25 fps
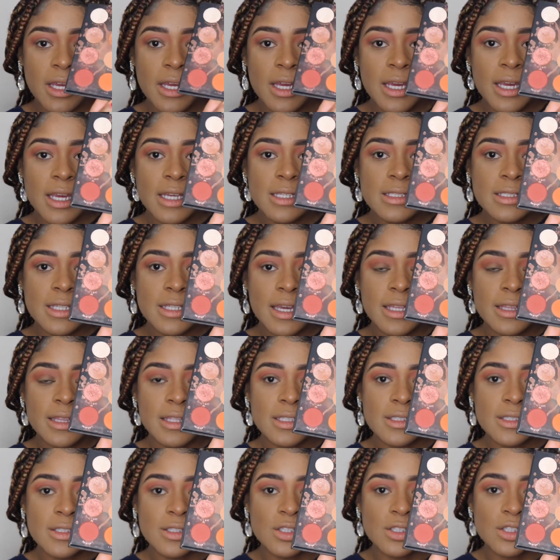it's like
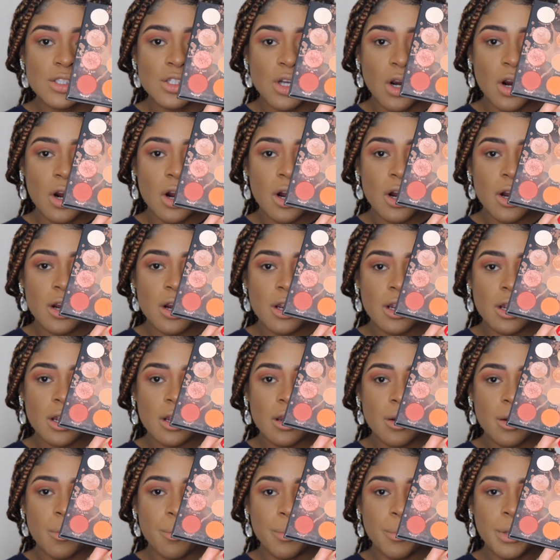this dark
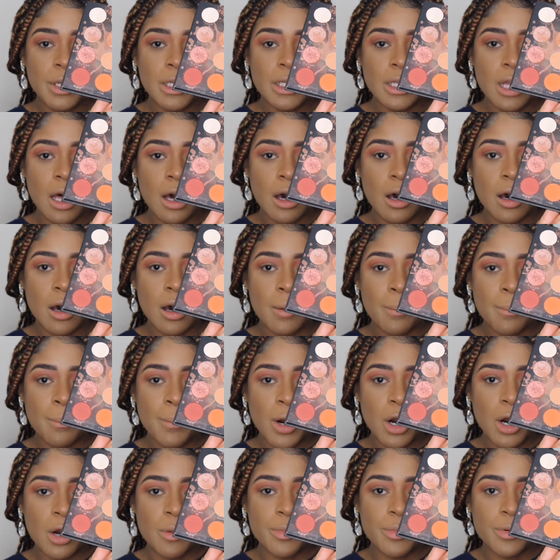plum
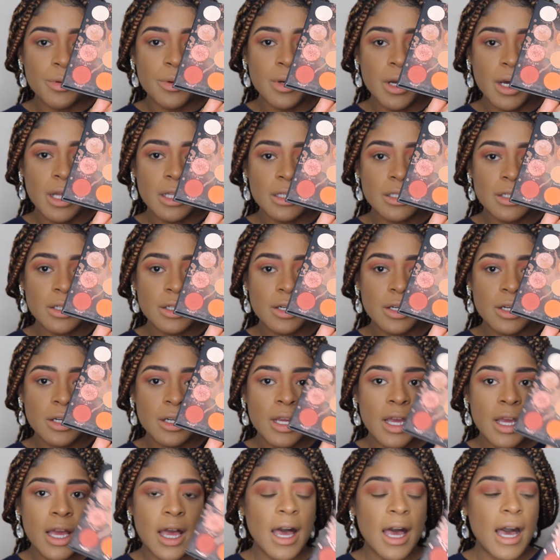purple color.
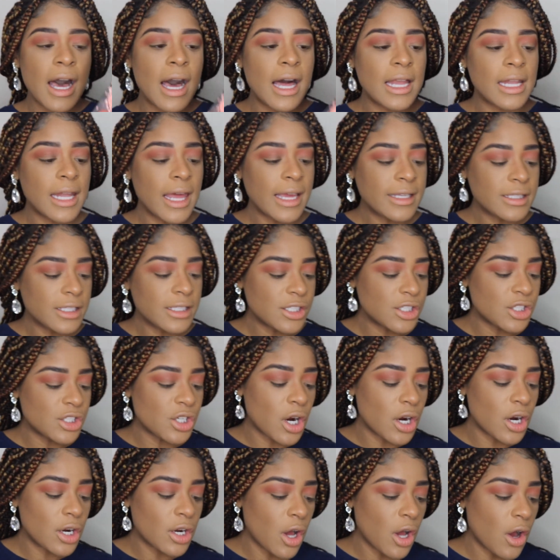I like to
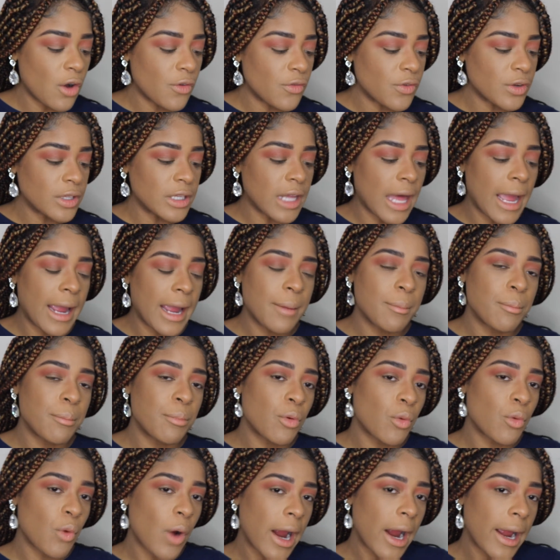start off with like
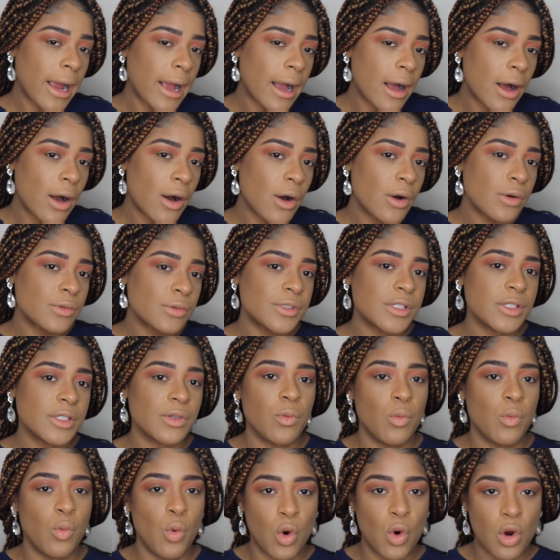browns
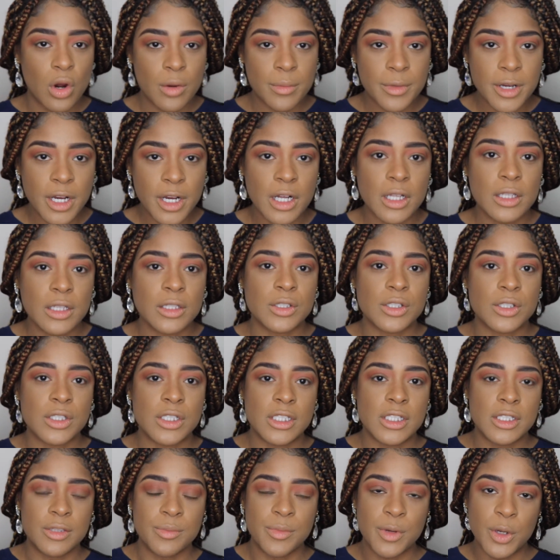and warm colors
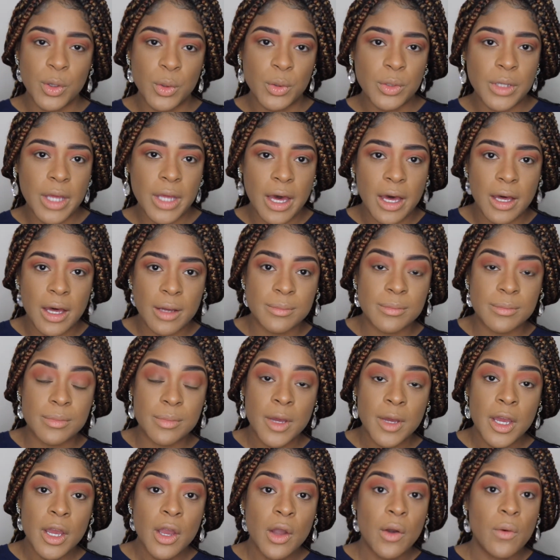to build up
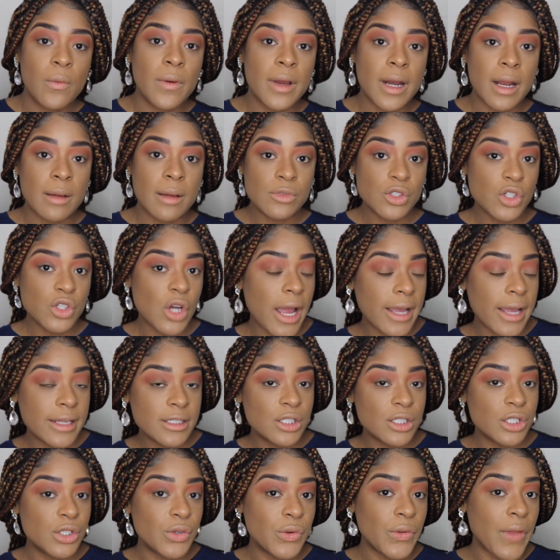when I'm trying
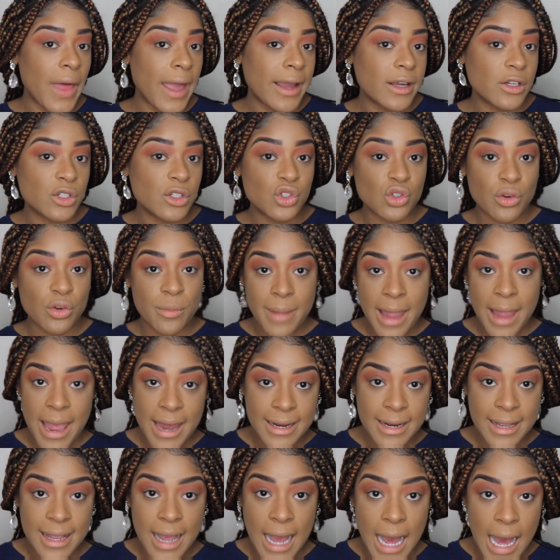to do like a
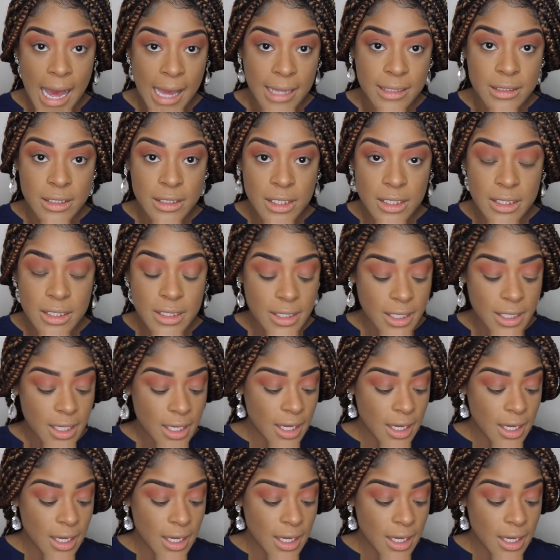dramatic eye look.